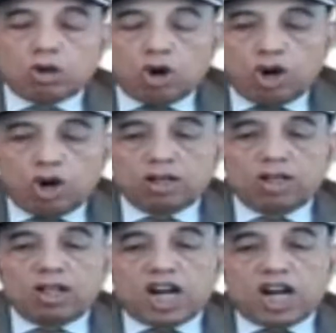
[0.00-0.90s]
all
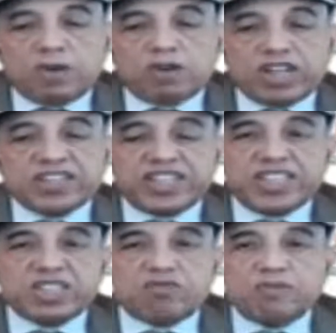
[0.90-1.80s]
above
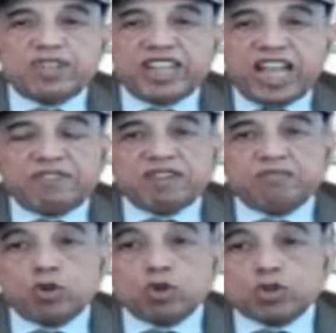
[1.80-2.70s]
18s will be
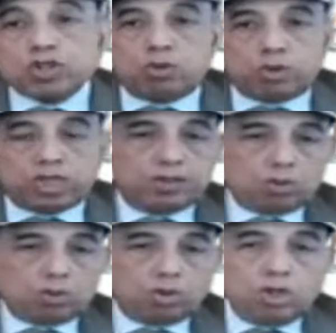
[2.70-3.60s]
having booster dose
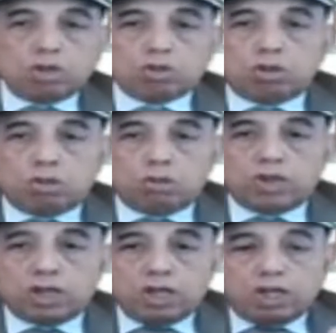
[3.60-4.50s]
also.
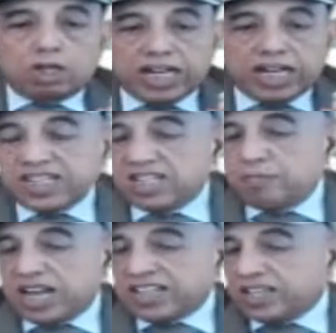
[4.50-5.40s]
So that is a
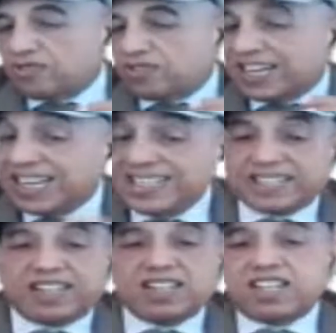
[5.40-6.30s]
matter of
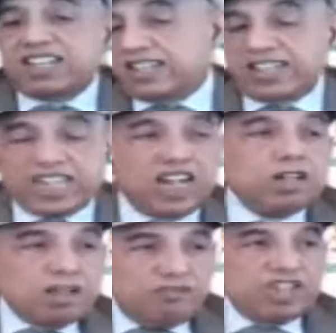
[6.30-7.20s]
concern in India,
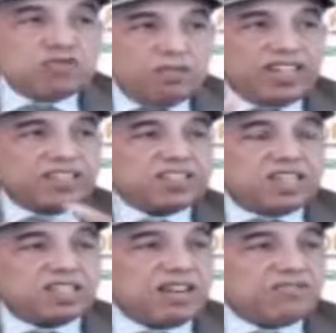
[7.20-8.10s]
which we will
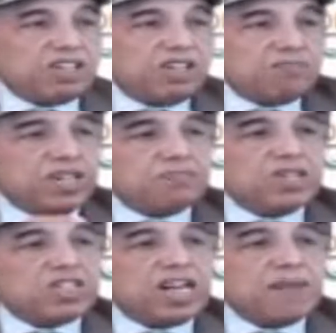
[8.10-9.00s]
discuss afterward. But
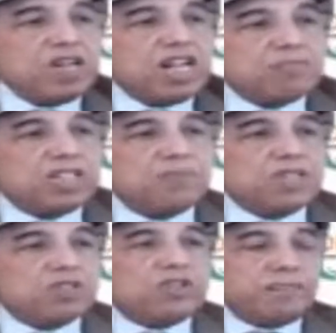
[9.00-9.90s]
Mr. Ramnath Pradeep
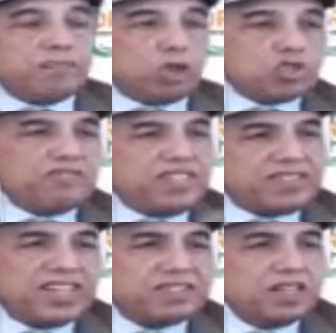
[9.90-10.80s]
is very positive. He
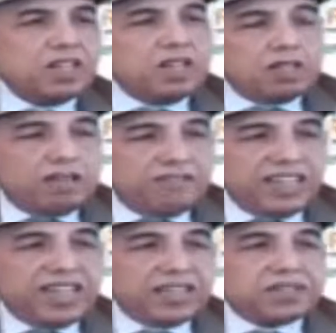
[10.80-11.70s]
says the
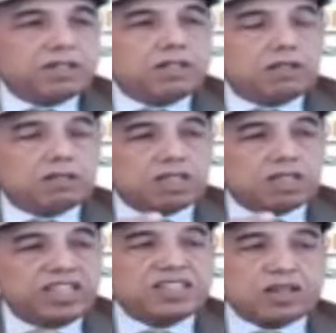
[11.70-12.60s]
ways the
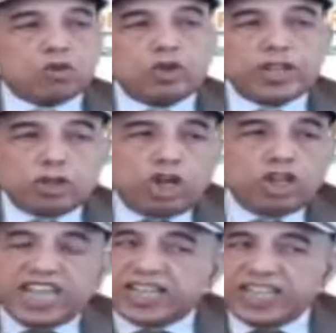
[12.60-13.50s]
things are going
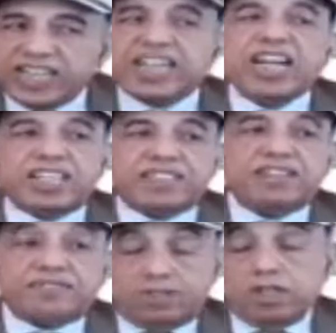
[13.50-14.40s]
on, and in case if,